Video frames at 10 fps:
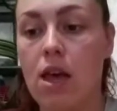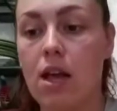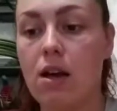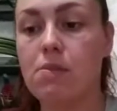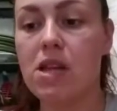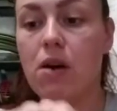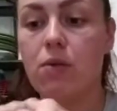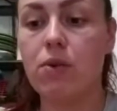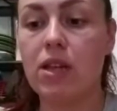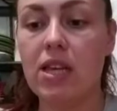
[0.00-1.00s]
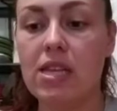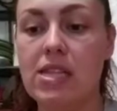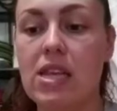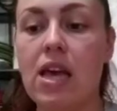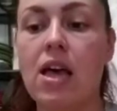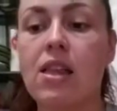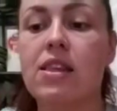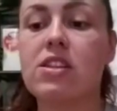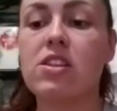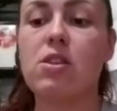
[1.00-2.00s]
And it comes out really easy.
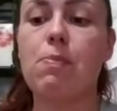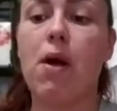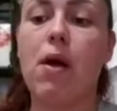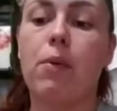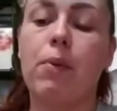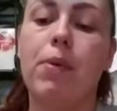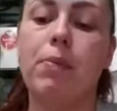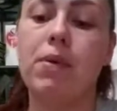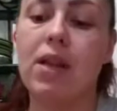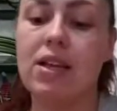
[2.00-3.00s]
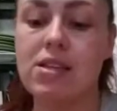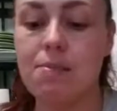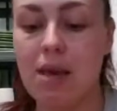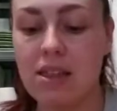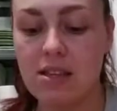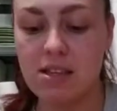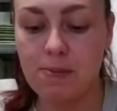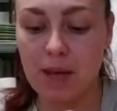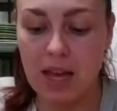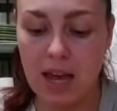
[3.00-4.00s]
This is the part where people like to make the
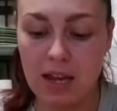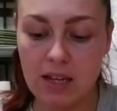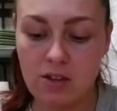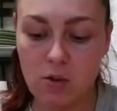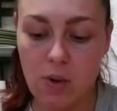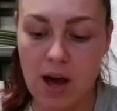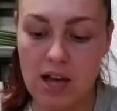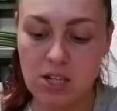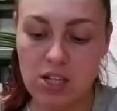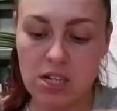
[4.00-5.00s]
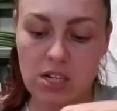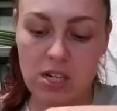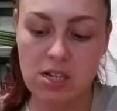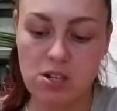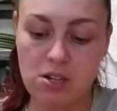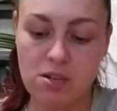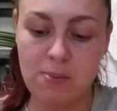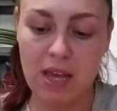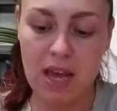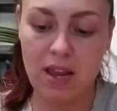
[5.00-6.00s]
spaghetti squash into
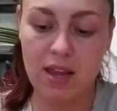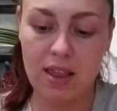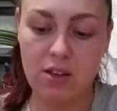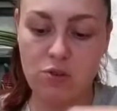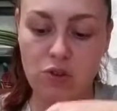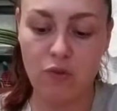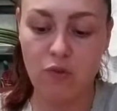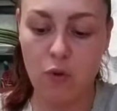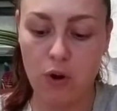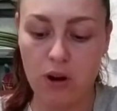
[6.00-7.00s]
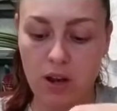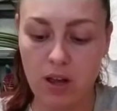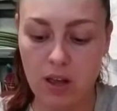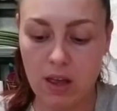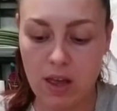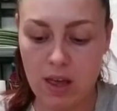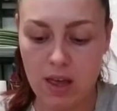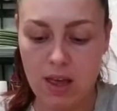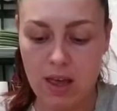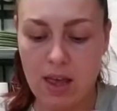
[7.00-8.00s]
spaghetti, and they use a fork
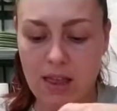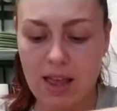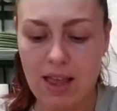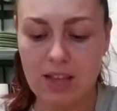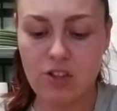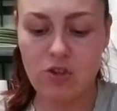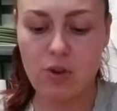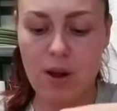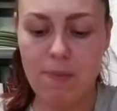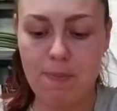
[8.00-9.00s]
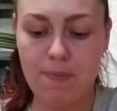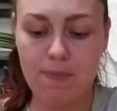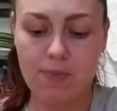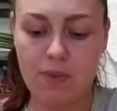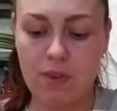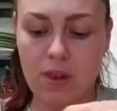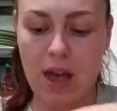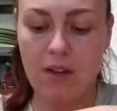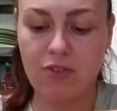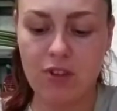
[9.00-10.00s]
and they like scrape,
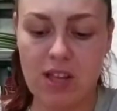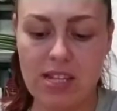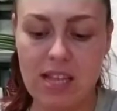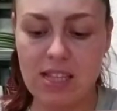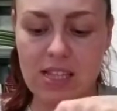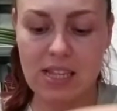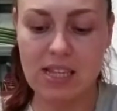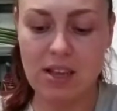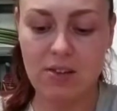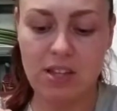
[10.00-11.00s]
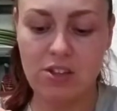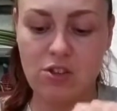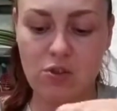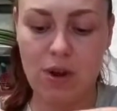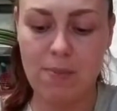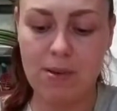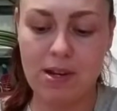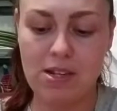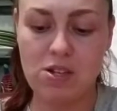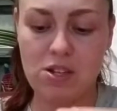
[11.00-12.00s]
after they take the seeds out, they scrape it
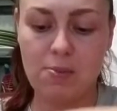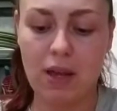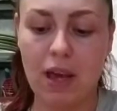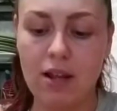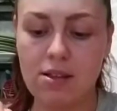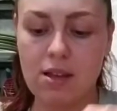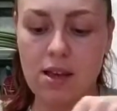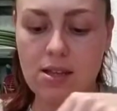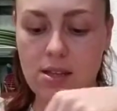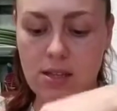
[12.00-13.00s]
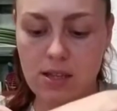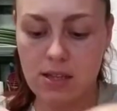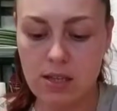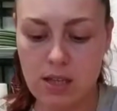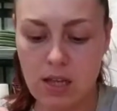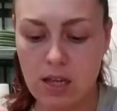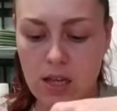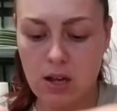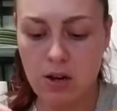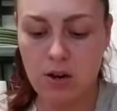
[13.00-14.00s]
into spaghetti slices,
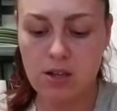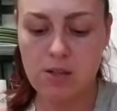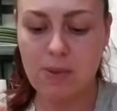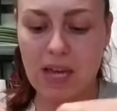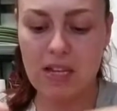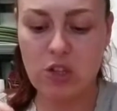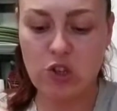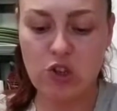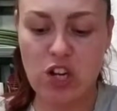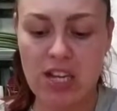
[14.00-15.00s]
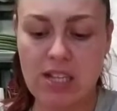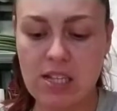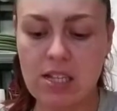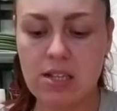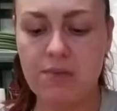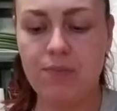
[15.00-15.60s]
spaghetti strings.